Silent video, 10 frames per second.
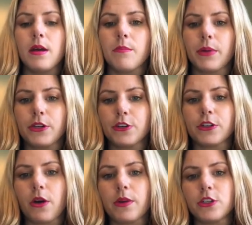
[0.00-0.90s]
but you're
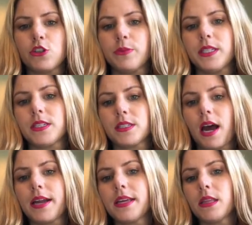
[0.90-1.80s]
going to be
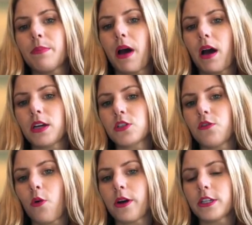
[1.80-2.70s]
designing the box
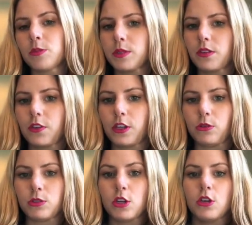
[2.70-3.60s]
for a specific
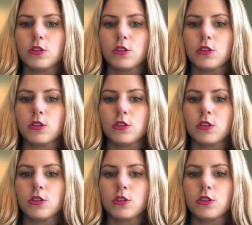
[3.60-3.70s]
use.